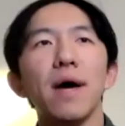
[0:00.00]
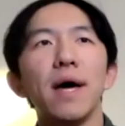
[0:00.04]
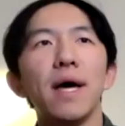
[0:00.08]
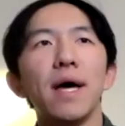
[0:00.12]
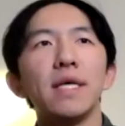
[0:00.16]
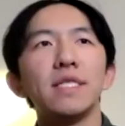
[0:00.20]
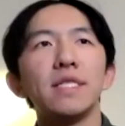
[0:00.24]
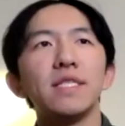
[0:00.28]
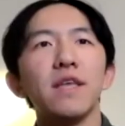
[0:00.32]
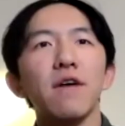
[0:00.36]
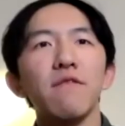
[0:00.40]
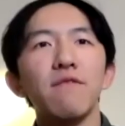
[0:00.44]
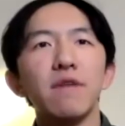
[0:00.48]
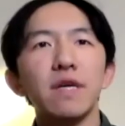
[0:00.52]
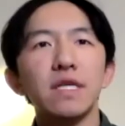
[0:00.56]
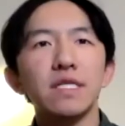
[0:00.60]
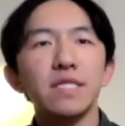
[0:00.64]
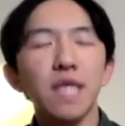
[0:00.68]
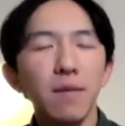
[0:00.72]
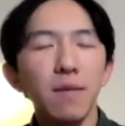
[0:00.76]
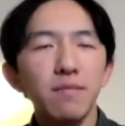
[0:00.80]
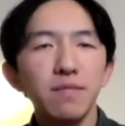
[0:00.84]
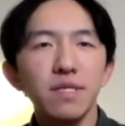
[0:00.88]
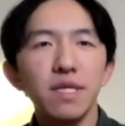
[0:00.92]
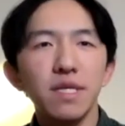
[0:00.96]

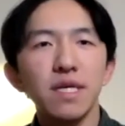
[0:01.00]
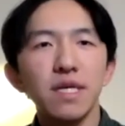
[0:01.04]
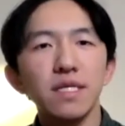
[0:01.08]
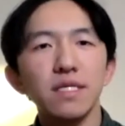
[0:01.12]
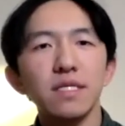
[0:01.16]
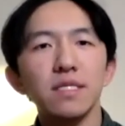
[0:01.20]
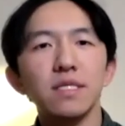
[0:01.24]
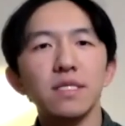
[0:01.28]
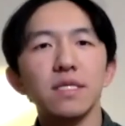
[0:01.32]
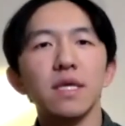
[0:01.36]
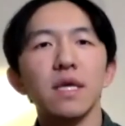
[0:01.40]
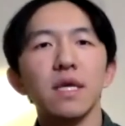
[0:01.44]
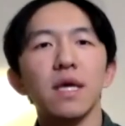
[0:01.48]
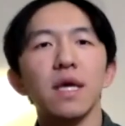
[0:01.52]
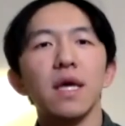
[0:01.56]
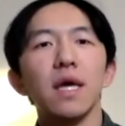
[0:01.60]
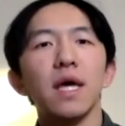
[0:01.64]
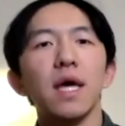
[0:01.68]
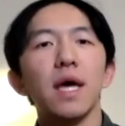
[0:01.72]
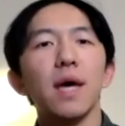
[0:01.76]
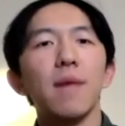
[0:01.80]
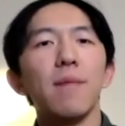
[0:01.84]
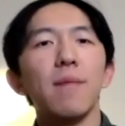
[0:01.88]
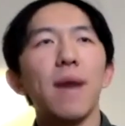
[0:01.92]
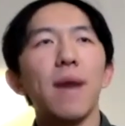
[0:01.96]
self-acceptance,
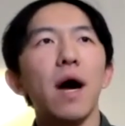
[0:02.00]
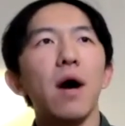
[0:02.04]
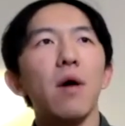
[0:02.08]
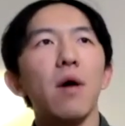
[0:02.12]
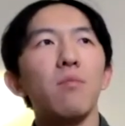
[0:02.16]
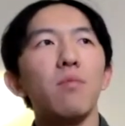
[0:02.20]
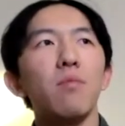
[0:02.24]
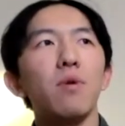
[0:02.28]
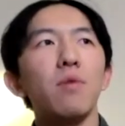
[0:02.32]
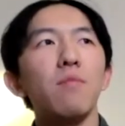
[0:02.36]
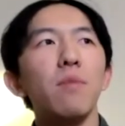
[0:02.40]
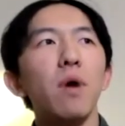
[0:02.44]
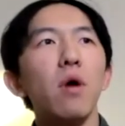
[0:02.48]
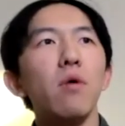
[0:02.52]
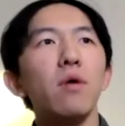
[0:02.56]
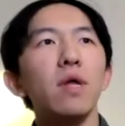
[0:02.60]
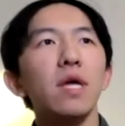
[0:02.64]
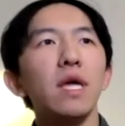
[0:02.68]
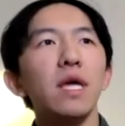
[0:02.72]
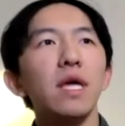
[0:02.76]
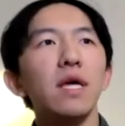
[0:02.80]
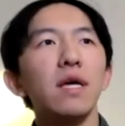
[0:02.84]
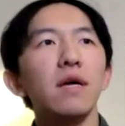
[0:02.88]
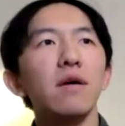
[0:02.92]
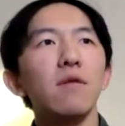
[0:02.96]
about
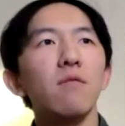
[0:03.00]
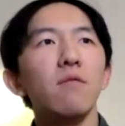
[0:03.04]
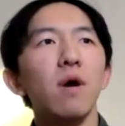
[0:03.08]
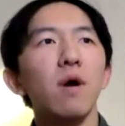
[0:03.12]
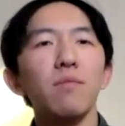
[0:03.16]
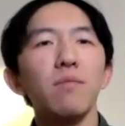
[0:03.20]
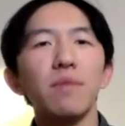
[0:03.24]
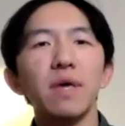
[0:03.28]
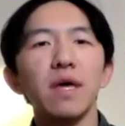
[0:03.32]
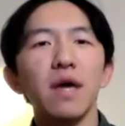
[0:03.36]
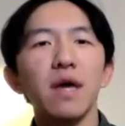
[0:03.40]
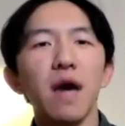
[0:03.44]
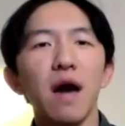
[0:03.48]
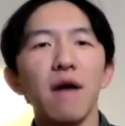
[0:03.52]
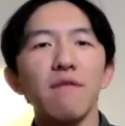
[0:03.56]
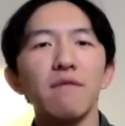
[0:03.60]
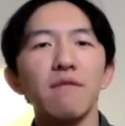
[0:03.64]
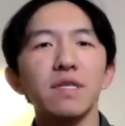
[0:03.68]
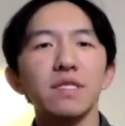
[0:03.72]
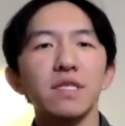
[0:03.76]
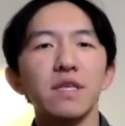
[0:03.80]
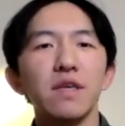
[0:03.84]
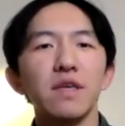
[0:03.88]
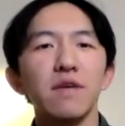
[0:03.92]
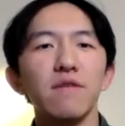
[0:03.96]
promoting well-being,
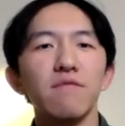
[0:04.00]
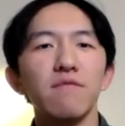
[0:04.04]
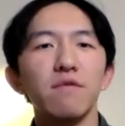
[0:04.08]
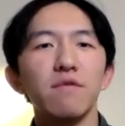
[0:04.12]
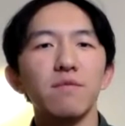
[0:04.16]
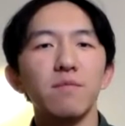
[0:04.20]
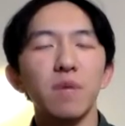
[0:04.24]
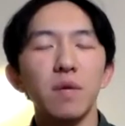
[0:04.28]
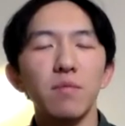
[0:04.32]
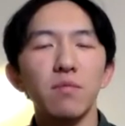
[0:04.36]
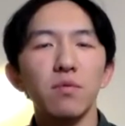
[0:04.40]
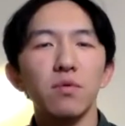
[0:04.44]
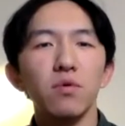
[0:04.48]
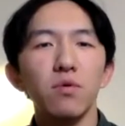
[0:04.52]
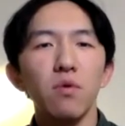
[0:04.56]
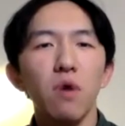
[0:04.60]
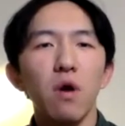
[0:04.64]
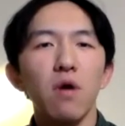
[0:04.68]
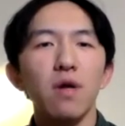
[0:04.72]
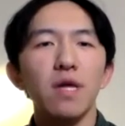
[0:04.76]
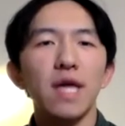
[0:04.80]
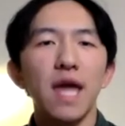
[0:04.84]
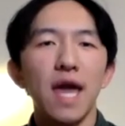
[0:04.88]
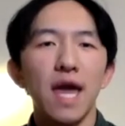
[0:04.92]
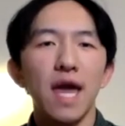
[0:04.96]
obviously, for people who
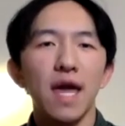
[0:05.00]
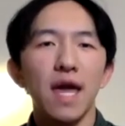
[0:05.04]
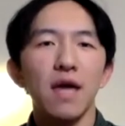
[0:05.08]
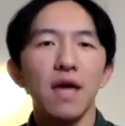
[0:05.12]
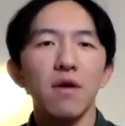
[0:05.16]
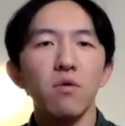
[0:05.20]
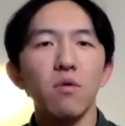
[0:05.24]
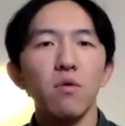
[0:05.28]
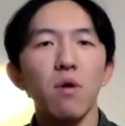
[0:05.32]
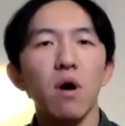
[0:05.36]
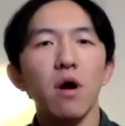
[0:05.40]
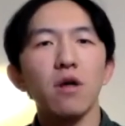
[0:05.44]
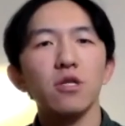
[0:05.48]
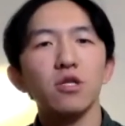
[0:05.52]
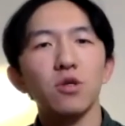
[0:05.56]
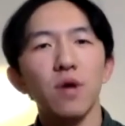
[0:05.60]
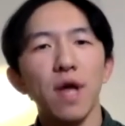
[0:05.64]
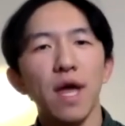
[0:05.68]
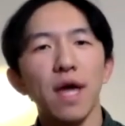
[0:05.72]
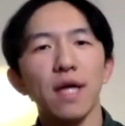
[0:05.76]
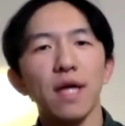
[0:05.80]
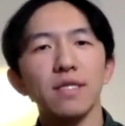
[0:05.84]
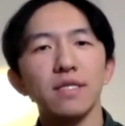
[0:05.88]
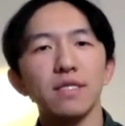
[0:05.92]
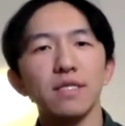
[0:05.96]
are gay, who are
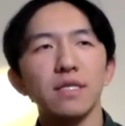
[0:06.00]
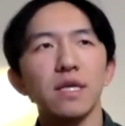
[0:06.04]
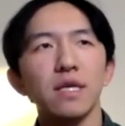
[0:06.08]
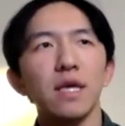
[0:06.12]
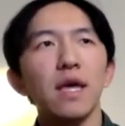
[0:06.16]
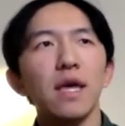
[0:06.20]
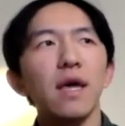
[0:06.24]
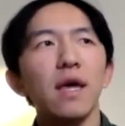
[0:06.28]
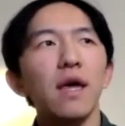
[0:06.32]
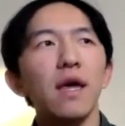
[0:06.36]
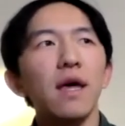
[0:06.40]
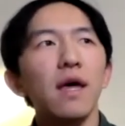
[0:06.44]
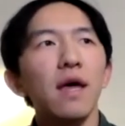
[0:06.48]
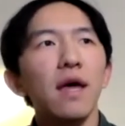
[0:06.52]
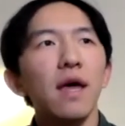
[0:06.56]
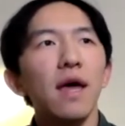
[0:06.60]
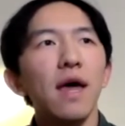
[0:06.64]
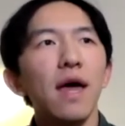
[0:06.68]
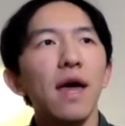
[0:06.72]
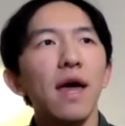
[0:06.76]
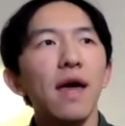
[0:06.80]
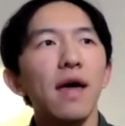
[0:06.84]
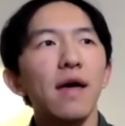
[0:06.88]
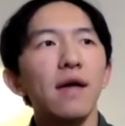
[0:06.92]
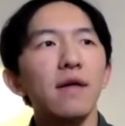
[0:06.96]
trans.
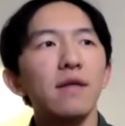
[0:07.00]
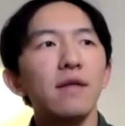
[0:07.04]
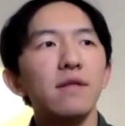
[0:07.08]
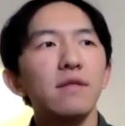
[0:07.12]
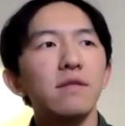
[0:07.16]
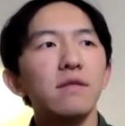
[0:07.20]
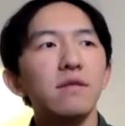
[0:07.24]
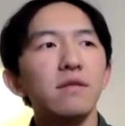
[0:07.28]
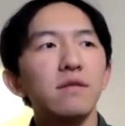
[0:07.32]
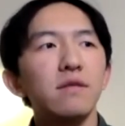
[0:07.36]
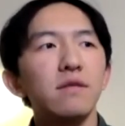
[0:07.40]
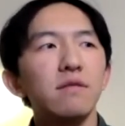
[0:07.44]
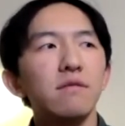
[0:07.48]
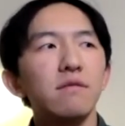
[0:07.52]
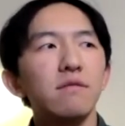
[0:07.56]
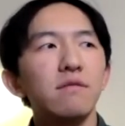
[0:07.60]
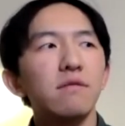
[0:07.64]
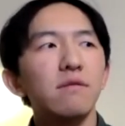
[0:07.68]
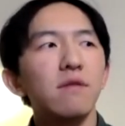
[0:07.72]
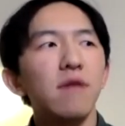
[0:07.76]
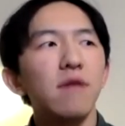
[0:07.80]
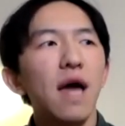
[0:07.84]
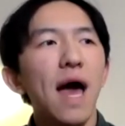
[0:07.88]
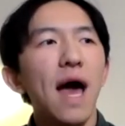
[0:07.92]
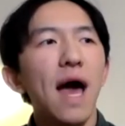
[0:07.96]
And
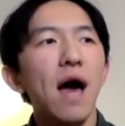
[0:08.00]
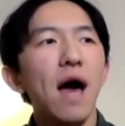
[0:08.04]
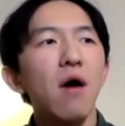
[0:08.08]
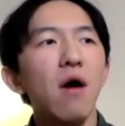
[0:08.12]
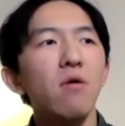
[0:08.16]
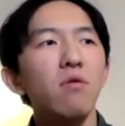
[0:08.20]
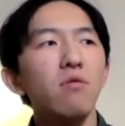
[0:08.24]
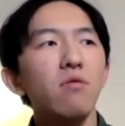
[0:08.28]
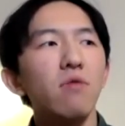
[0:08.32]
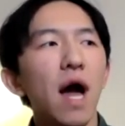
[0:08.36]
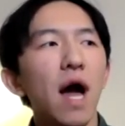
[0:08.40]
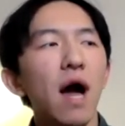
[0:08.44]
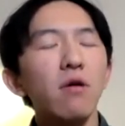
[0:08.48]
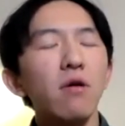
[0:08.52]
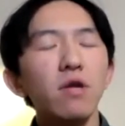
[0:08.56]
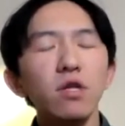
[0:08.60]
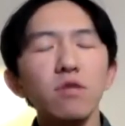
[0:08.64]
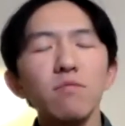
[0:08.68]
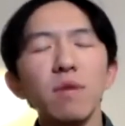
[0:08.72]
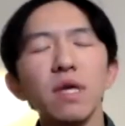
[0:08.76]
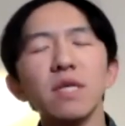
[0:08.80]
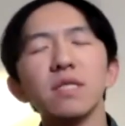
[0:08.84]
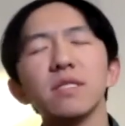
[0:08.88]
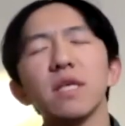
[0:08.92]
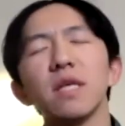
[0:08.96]
how do you
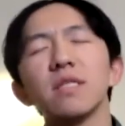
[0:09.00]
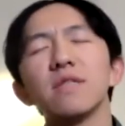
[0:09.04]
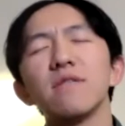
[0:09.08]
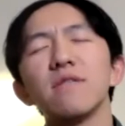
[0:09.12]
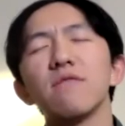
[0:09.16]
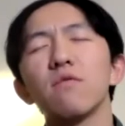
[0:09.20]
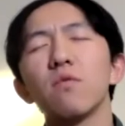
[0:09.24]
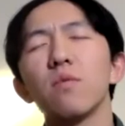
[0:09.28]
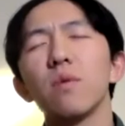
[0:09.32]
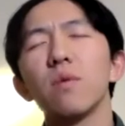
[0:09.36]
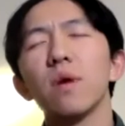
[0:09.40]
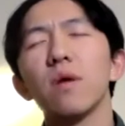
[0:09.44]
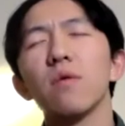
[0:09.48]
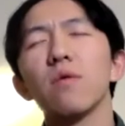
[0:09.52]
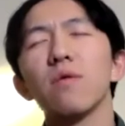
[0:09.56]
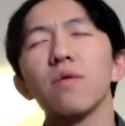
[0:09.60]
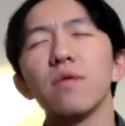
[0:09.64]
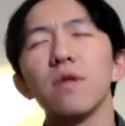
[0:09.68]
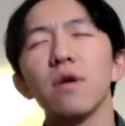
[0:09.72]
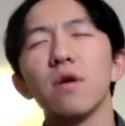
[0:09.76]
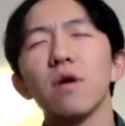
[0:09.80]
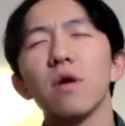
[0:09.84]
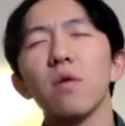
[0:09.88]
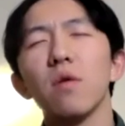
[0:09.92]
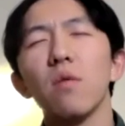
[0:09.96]
make sense of queer
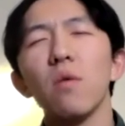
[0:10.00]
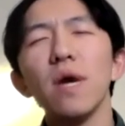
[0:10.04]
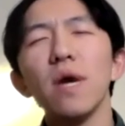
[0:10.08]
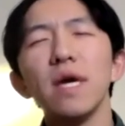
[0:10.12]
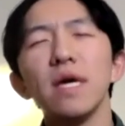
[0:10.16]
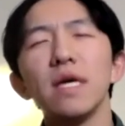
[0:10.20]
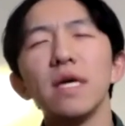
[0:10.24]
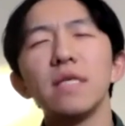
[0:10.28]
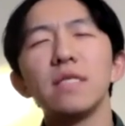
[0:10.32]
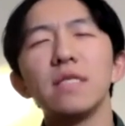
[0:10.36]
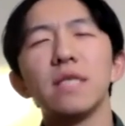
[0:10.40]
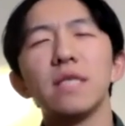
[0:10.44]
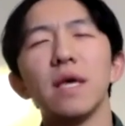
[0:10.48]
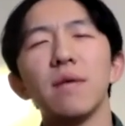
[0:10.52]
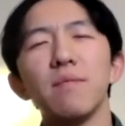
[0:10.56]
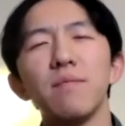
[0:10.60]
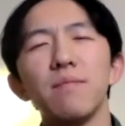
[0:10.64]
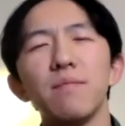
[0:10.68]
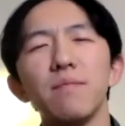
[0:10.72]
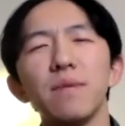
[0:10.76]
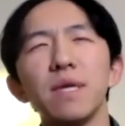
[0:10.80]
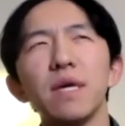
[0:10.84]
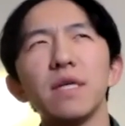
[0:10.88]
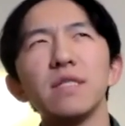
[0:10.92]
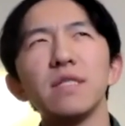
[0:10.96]
theory? What is it?
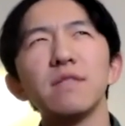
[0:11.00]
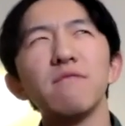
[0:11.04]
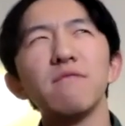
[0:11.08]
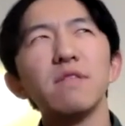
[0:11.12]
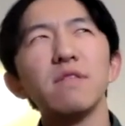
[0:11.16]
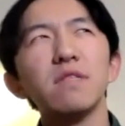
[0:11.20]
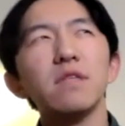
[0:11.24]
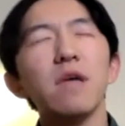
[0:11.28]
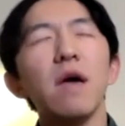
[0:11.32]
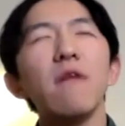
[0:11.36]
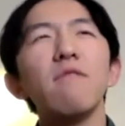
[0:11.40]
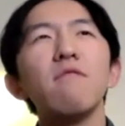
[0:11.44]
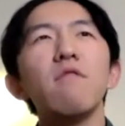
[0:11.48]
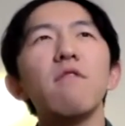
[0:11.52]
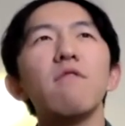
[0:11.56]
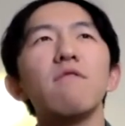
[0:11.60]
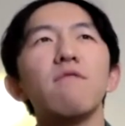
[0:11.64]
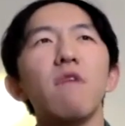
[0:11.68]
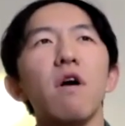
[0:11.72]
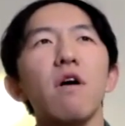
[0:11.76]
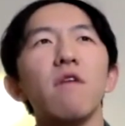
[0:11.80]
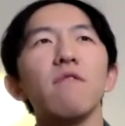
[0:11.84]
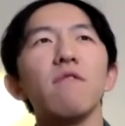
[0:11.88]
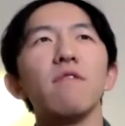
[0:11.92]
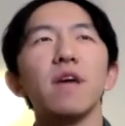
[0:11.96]
Because if it's ever
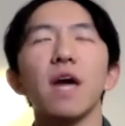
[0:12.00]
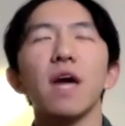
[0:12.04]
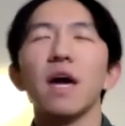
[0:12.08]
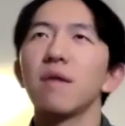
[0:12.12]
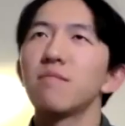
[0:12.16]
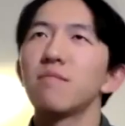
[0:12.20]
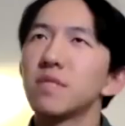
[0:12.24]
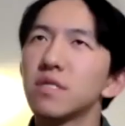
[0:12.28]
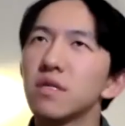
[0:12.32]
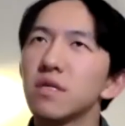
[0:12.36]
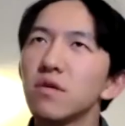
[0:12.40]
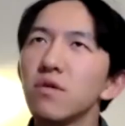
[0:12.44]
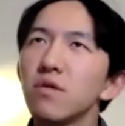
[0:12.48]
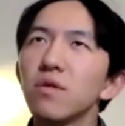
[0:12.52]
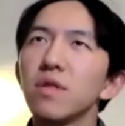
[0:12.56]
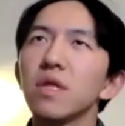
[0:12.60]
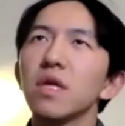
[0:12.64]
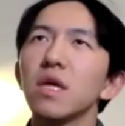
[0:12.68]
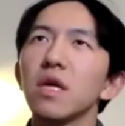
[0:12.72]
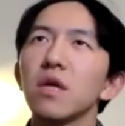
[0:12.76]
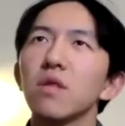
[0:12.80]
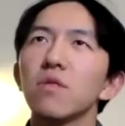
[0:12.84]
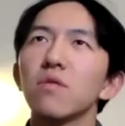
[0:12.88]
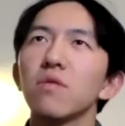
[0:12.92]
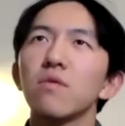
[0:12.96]
evolving, I'm still
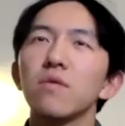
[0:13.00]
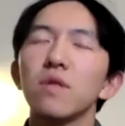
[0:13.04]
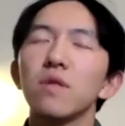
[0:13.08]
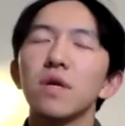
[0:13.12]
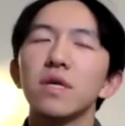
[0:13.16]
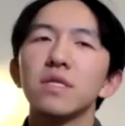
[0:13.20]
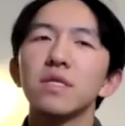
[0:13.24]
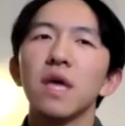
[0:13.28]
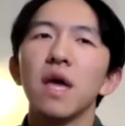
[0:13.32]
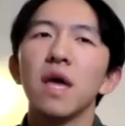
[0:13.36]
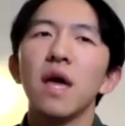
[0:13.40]
thinking through this.